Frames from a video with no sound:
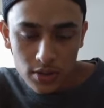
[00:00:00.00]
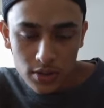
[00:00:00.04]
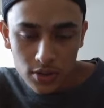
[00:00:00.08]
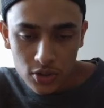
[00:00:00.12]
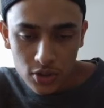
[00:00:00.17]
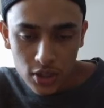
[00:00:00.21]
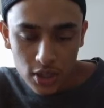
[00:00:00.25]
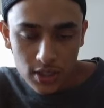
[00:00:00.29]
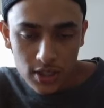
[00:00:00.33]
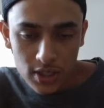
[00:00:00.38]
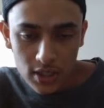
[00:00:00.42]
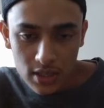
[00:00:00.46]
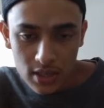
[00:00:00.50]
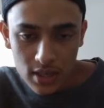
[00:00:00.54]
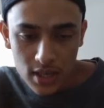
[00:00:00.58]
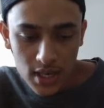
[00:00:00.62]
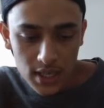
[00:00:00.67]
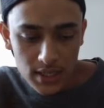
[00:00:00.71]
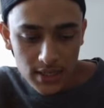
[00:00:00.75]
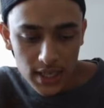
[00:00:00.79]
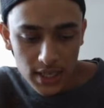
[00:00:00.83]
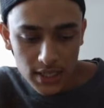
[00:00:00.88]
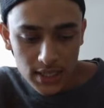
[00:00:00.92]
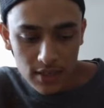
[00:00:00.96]
just to
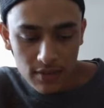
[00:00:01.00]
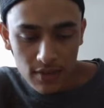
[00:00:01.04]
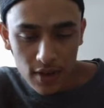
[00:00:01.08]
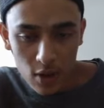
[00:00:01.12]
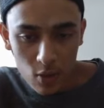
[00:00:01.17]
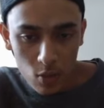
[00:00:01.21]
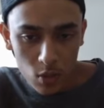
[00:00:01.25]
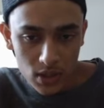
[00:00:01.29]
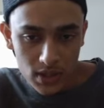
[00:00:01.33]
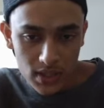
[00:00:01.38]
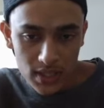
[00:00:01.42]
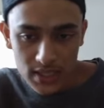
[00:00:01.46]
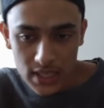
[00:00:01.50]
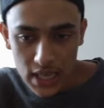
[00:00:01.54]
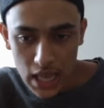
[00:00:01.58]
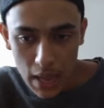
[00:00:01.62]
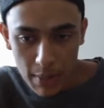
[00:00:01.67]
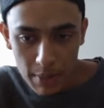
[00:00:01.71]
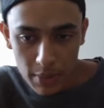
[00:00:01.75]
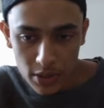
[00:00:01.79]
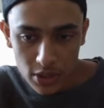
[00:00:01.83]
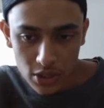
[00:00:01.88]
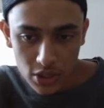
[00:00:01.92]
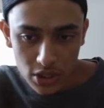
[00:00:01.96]
contextify what this
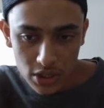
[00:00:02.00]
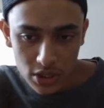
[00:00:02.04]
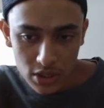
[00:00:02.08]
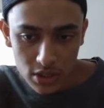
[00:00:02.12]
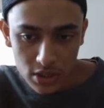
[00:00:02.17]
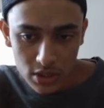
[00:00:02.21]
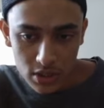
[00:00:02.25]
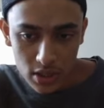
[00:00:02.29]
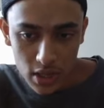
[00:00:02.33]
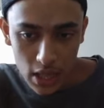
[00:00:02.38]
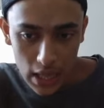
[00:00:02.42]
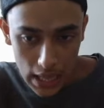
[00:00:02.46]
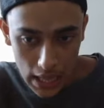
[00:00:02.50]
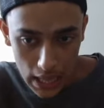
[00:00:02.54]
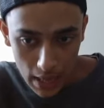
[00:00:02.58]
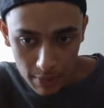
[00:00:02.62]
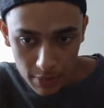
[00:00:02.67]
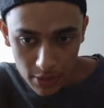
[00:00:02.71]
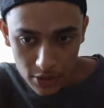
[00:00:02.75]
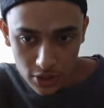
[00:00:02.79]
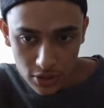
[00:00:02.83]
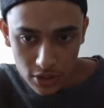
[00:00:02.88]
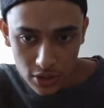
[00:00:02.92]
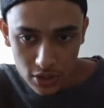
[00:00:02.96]
image
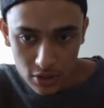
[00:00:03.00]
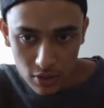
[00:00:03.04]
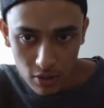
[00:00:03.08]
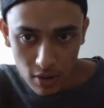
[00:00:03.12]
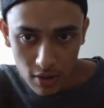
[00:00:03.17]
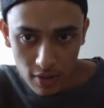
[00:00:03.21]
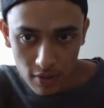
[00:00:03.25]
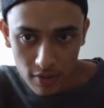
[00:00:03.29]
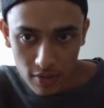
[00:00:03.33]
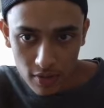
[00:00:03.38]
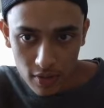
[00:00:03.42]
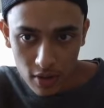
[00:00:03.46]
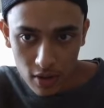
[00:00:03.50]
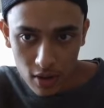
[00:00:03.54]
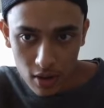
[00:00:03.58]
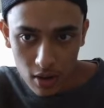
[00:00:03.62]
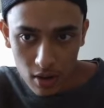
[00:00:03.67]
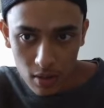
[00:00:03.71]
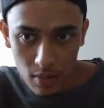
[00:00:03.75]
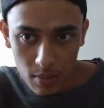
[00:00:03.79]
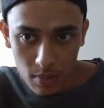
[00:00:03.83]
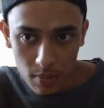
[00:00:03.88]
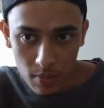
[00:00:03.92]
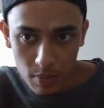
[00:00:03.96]
imagery sort of
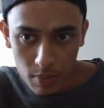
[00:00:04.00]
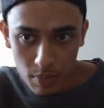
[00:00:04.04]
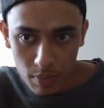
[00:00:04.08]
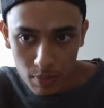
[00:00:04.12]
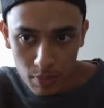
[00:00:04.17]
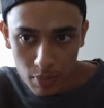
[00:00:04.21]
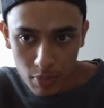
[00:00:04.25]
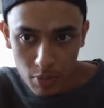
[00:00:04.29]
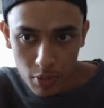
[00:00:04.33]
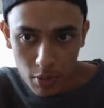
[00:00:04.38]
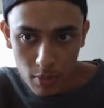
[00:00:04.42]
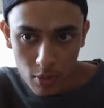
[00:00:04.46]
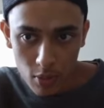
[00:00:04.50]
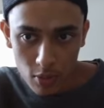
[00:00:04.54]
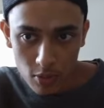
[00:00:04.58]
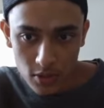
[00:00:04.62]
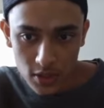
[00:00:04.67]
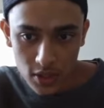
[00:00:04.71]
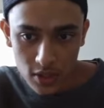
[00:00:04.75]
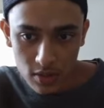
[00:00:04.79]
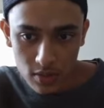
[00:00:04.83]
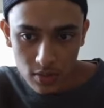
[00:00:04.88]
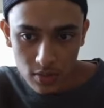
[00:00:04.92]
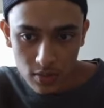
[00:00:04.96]
um,
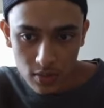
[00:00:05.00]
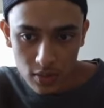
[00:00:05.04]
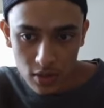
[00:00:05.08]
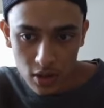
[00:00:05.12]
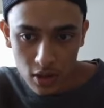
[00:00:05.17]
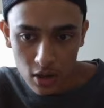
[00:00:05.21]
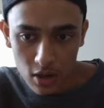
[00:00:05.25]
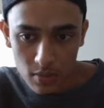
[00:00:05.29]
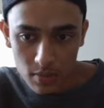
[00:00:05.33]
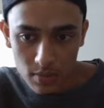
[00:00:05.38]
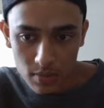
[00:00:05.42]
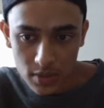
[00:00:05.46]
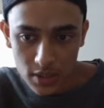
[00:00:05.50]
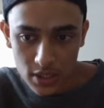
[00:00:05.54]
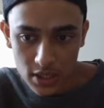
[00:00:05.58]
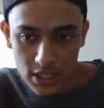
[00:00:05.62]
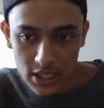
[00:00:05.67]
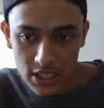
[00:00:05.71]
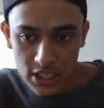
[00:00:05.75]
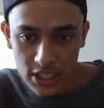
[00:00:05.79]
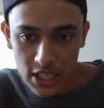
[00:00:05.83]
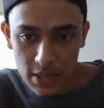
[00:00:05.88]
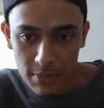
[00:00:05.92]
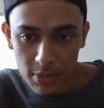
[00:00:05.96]
promotes and um,
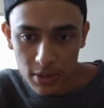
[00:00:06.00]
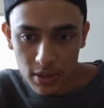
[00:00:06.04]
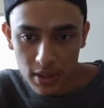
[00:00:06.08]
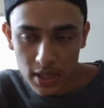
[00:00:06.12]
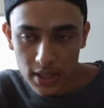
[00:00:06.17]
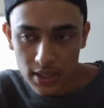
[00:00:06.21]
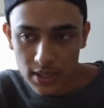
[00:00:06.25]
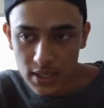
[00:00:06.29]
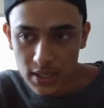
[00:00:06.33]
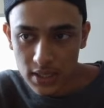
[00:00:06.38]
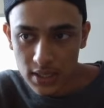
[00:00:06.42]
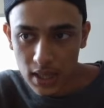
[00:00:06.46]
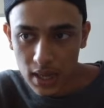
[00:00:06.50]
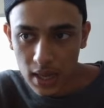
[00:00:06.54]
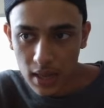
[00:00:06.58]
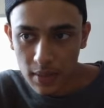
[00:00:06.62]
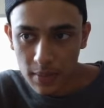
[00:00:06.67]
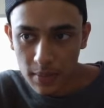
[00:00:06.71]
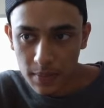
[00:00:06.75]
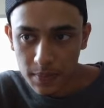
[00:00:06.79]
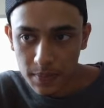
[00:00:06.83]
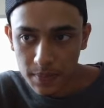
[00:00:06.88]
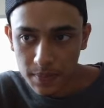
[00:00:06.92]
stipulates is that